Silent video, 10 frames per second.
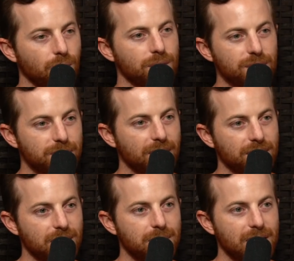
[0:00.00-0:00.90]
to always be on
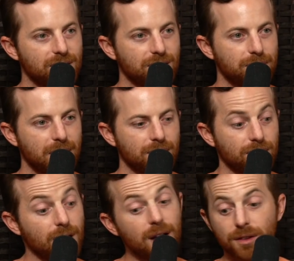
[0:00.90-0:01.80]
the same page as
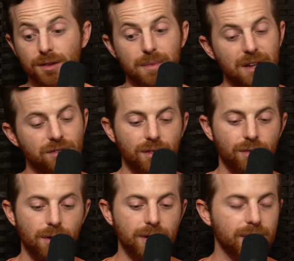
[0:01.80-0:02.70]
parents. Not to mention
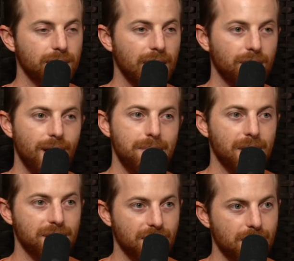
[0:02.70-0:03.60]
throwing like
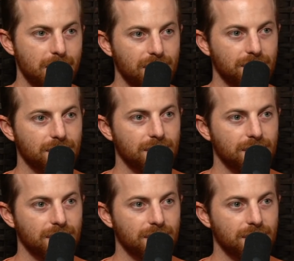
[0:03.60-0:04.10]
grandparents in the mix.